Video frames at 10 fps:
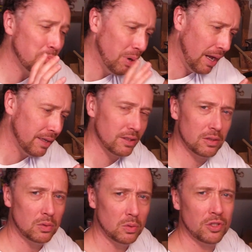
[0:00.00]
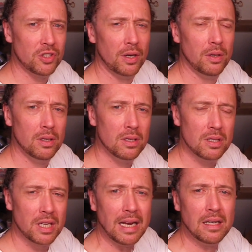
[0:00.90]
but also
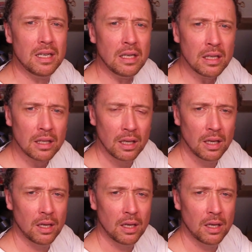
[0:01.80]
technique.